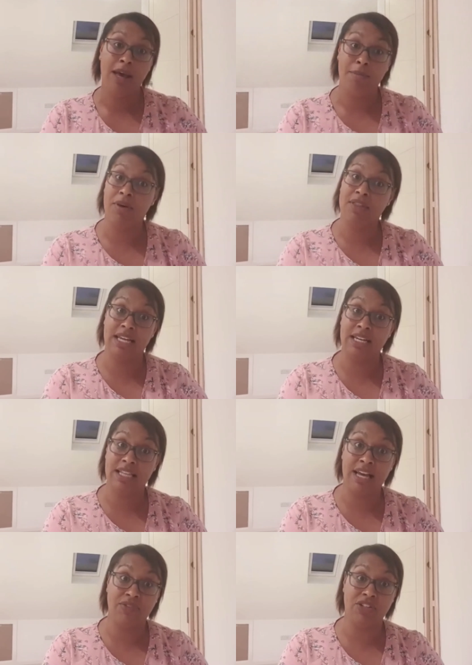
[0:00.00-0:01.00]
But then at
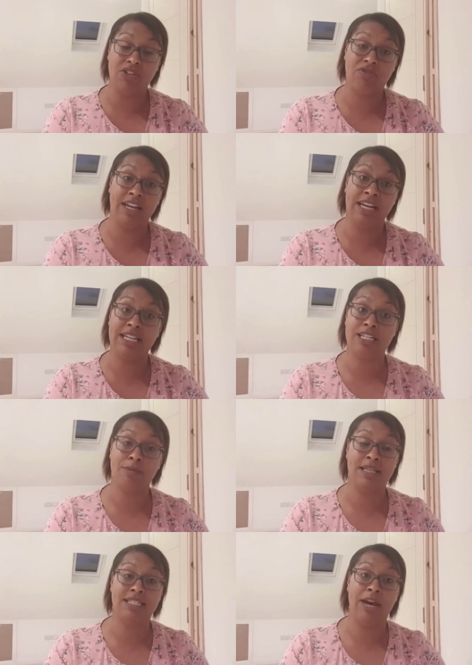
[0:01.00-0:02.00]
the other degree, it
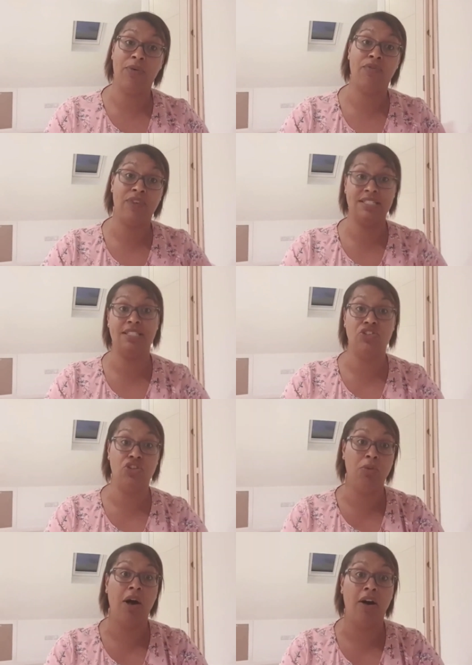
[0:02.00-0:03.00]
depends how invested
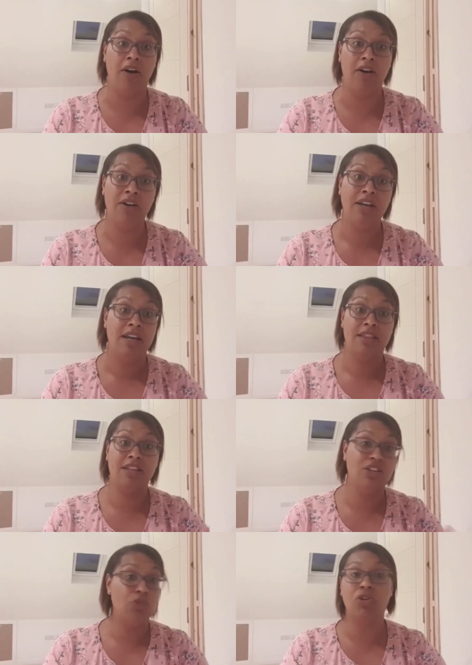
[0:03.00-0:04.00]
you are,
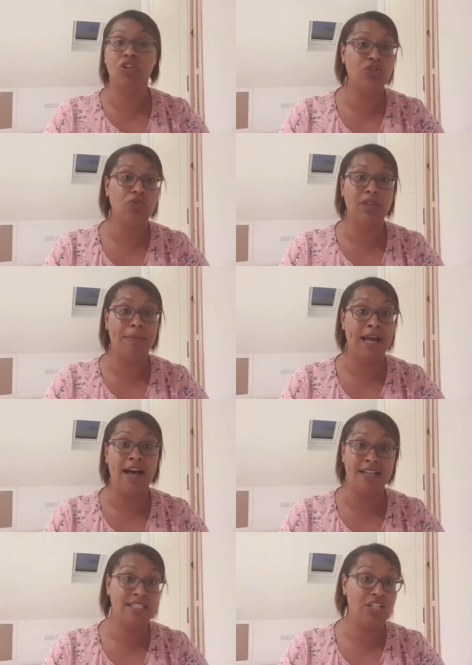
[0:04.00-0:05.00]
that you want to do all the
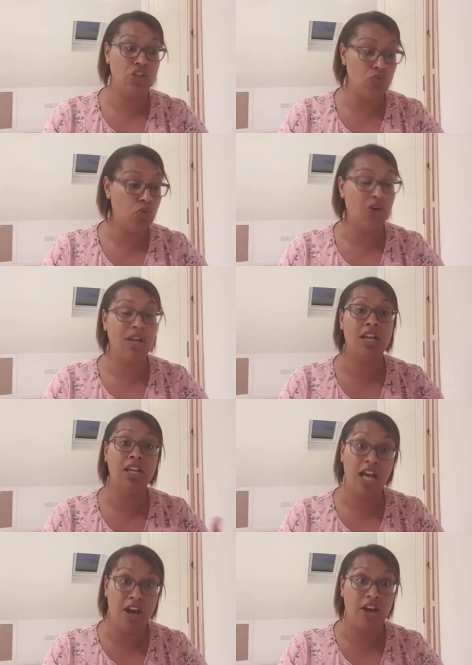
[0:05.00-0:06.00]
bloods and you want to
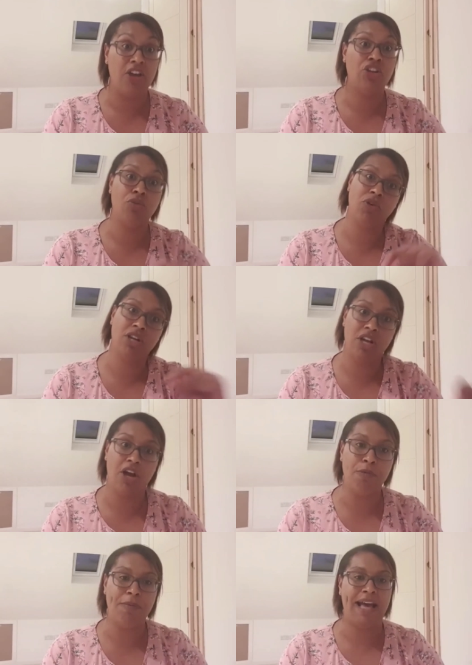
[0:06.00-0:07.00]
learn, you want to
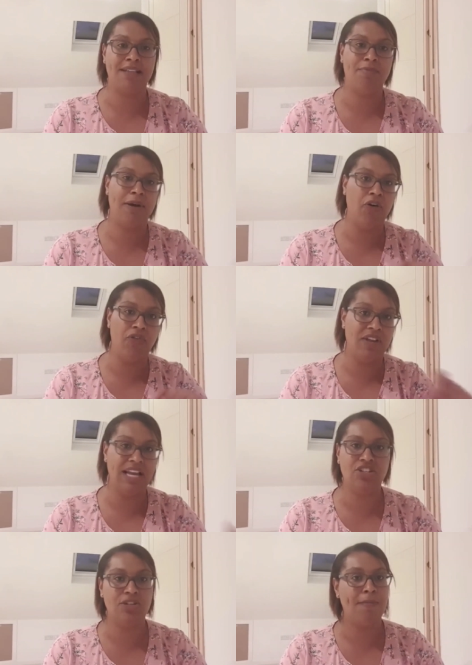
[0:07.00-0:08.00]
know
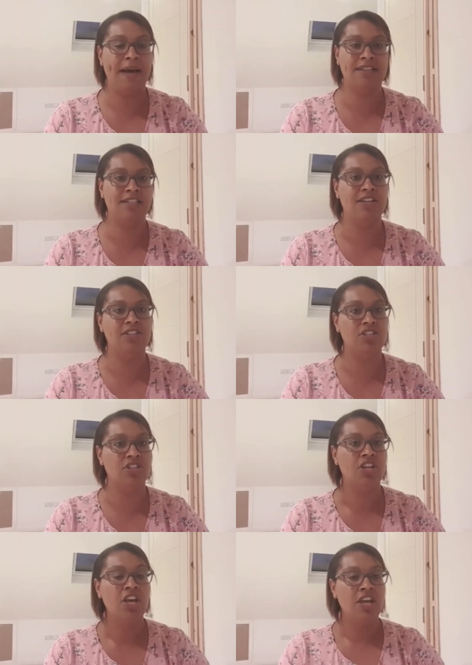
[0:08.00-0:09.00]
ovulation patterns,
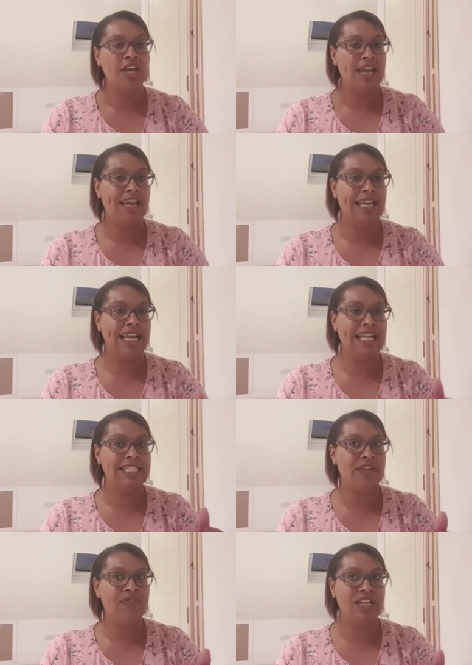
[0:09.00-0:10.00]
and it
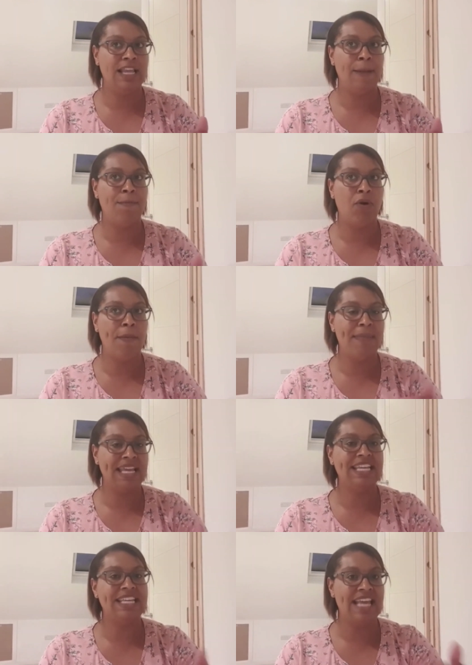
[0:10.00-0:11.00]
definitely, by
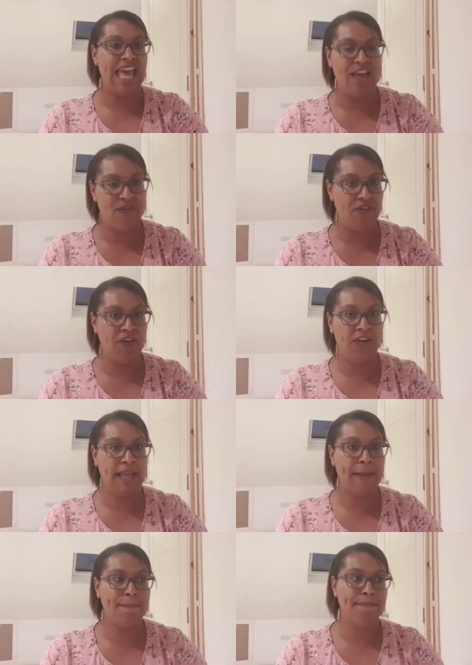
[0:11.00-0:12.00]
making the effort,
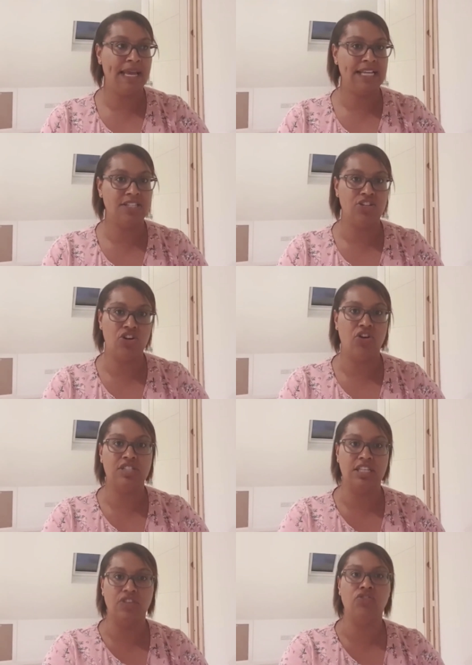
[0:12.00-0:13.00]
it makes the
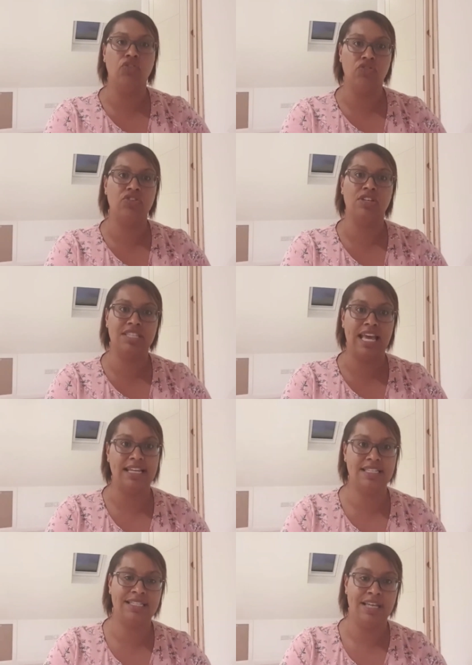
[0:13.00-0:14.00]
chances of your
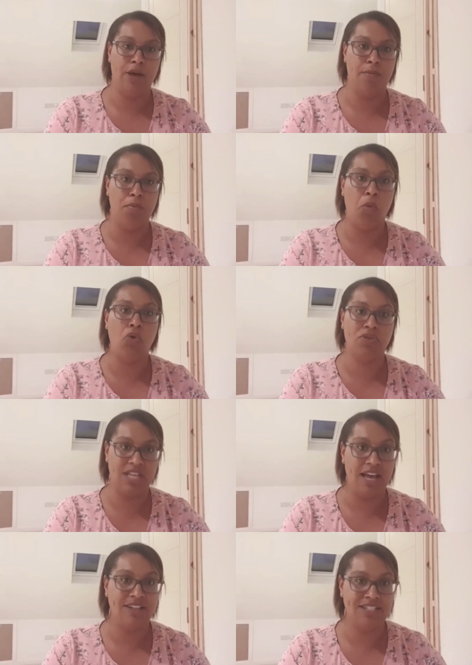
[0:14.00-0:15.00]
success more
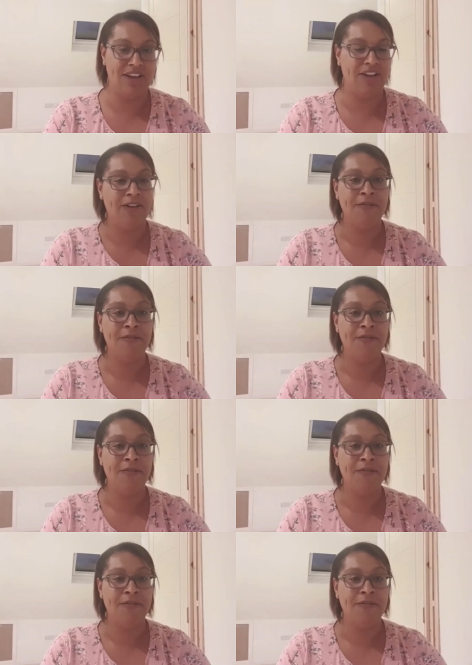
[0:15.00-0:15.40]
certain,